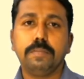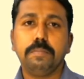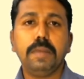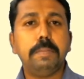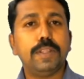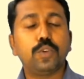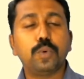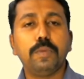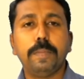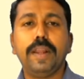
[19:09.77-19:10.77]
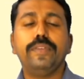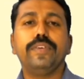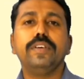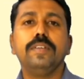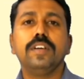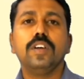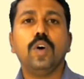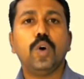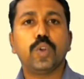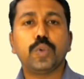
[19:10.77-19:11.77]
maybe through mobile phone
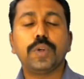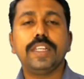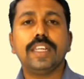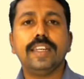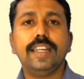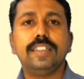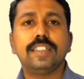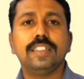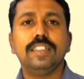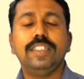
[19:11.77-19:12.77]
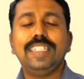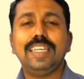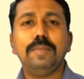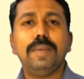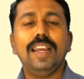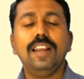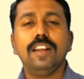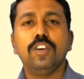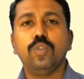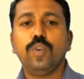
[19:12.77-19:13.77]
or through internet,
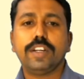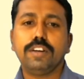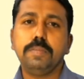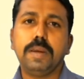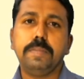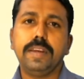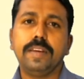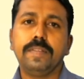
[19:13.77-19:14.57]
Gmail, whatever it may be.